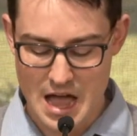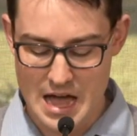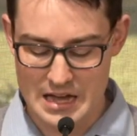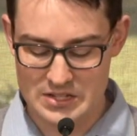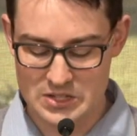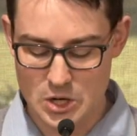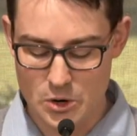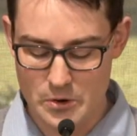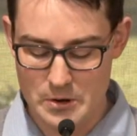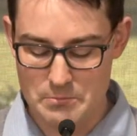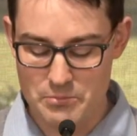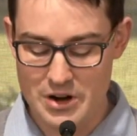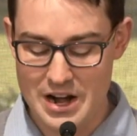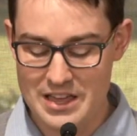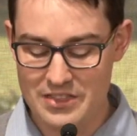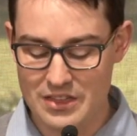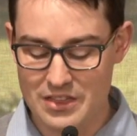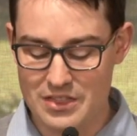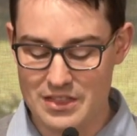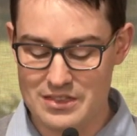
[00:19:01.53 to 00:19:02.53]
So in
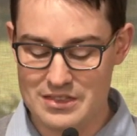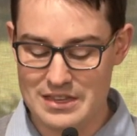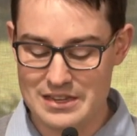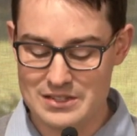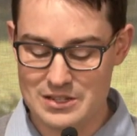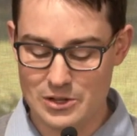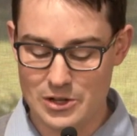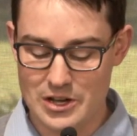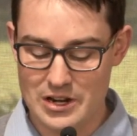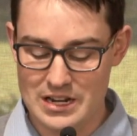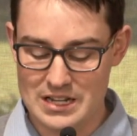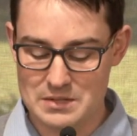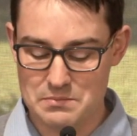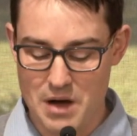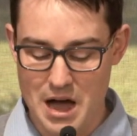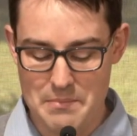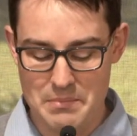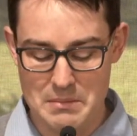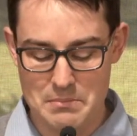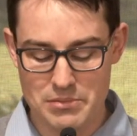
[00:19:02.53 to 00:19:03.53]
praying that the Thessalonians
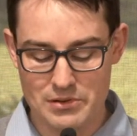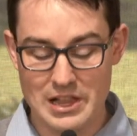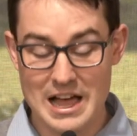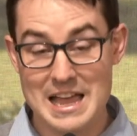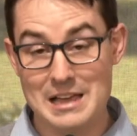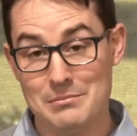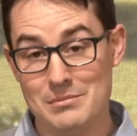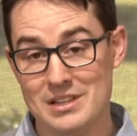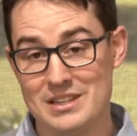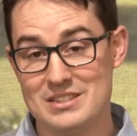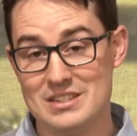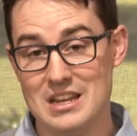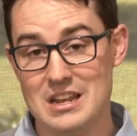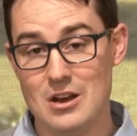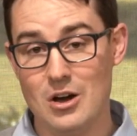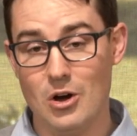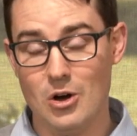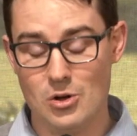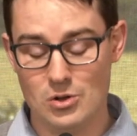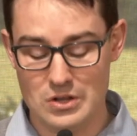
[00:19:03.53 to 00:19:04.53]
might be blameless in
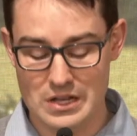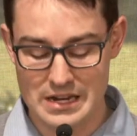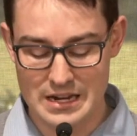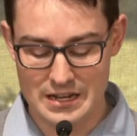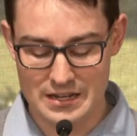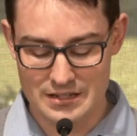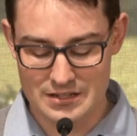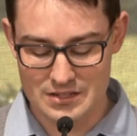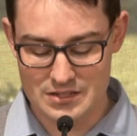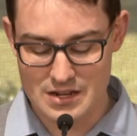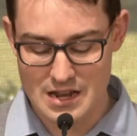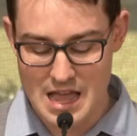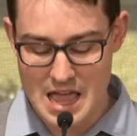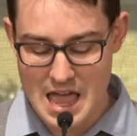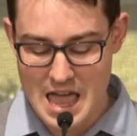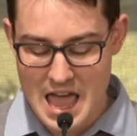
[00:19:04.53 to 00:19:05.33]
holiness,